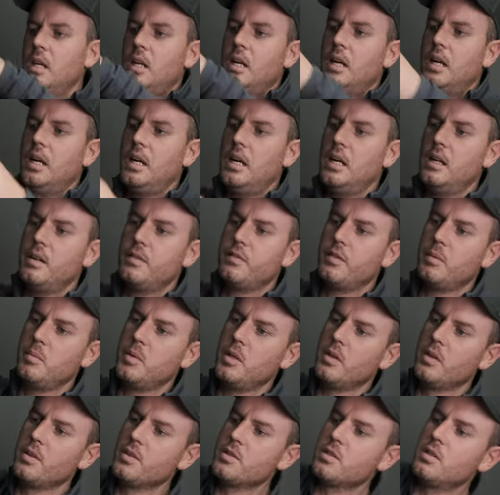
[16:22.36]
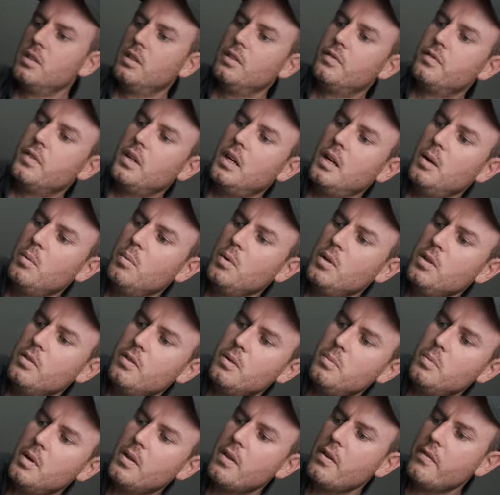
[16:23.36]
from the other stuff. I'm
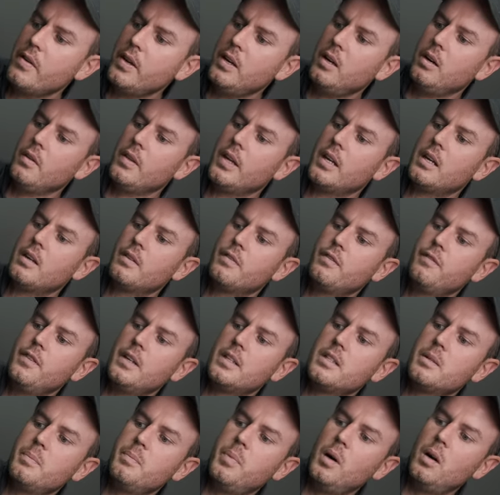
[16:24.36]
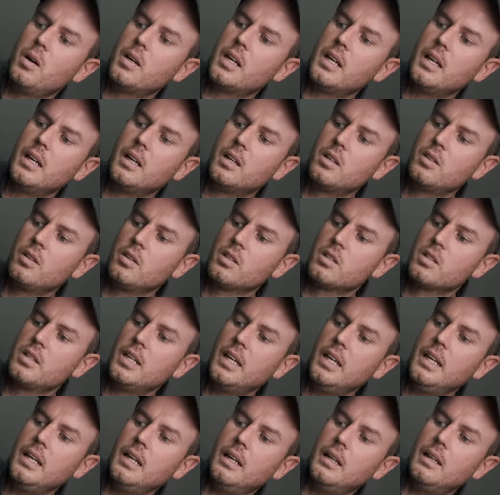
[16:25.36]
wondering whether or not they could fit a pocket across
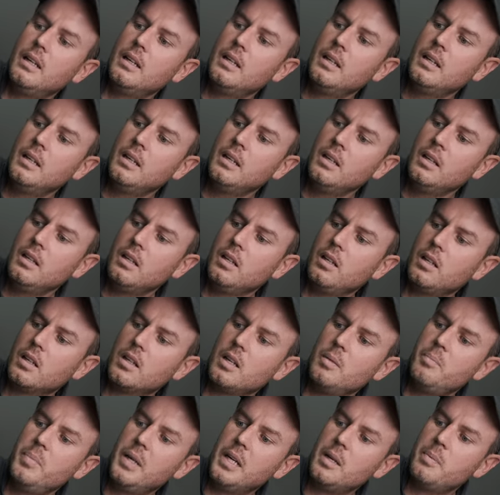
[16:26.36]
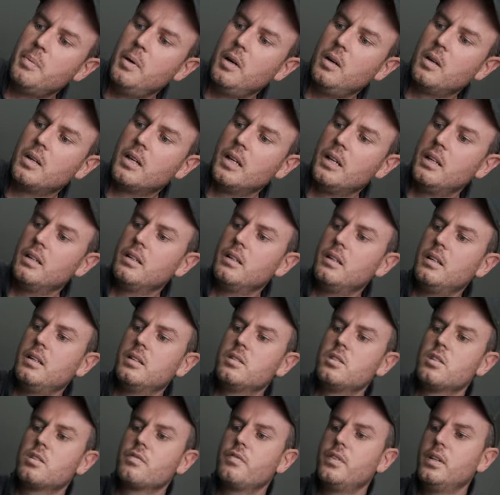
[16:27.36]
here, like a big pocket. I
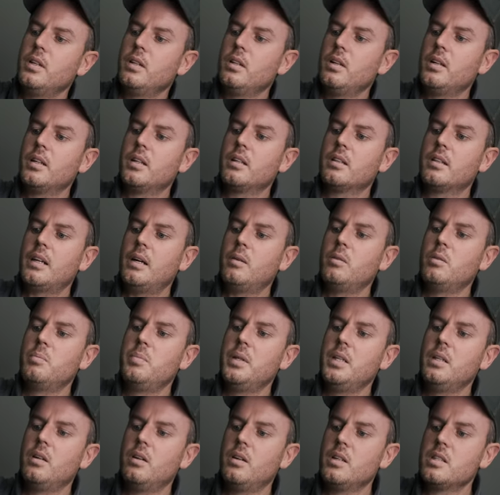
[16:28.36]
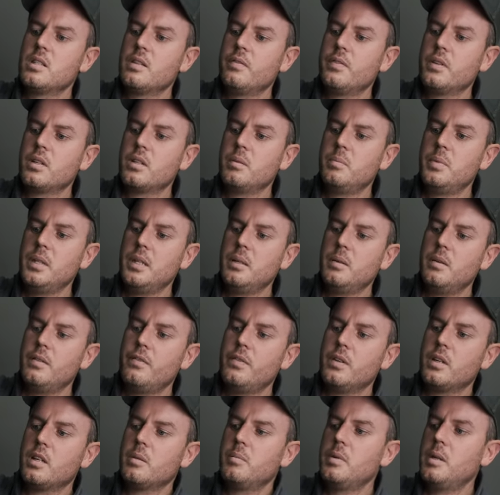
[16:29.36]
just feel like that would be nice if there could be
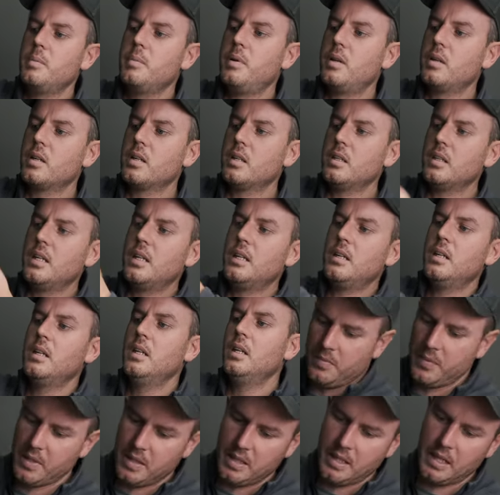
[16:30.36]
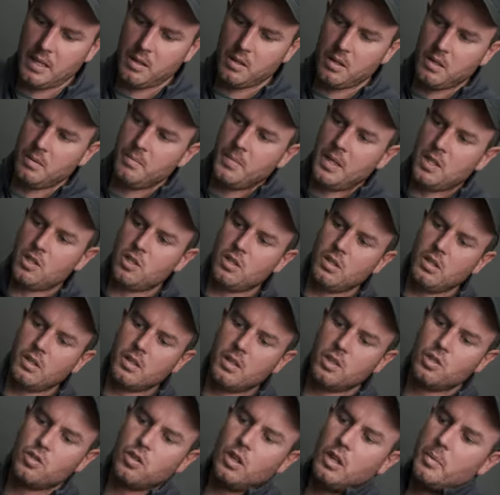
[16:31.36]
a pocket there. Now, I mentioned I've
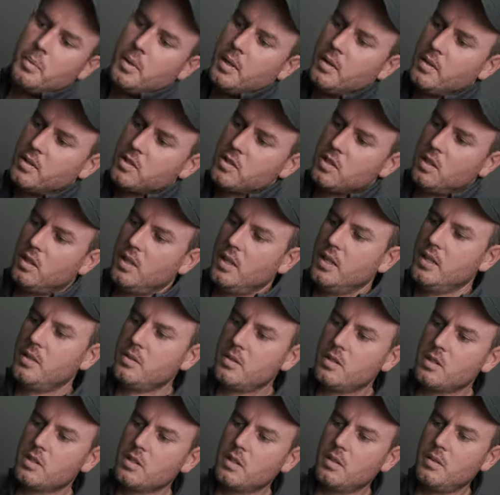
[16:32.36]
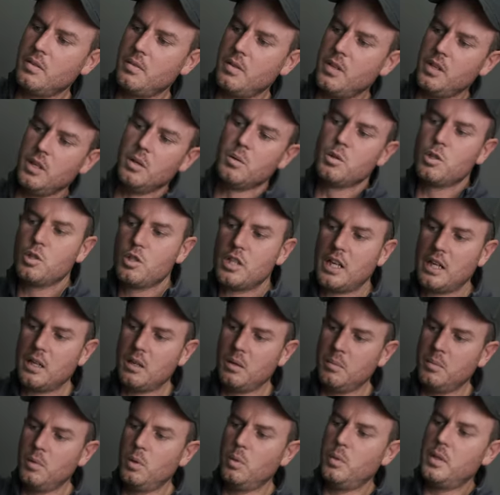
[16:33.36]
got a tripod on the side because the YouTube channel,
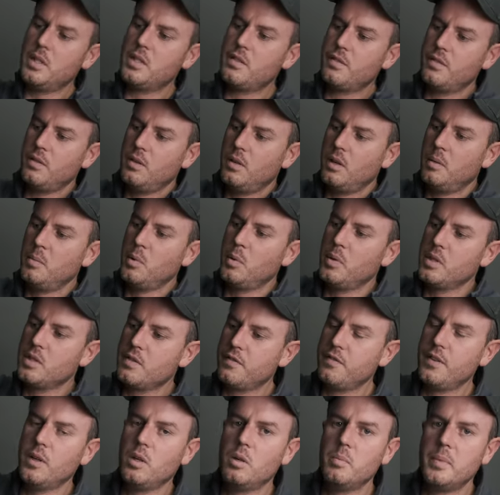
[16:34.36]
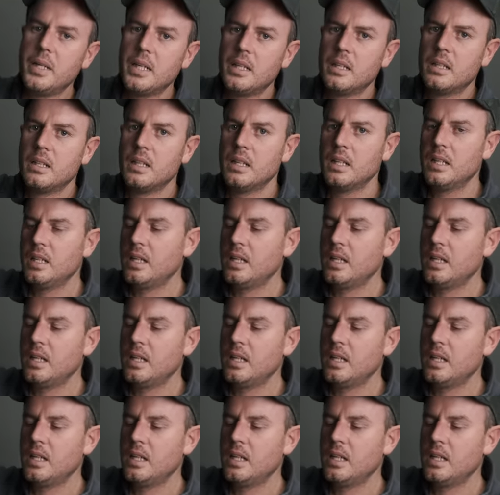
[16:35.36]
I'm always filming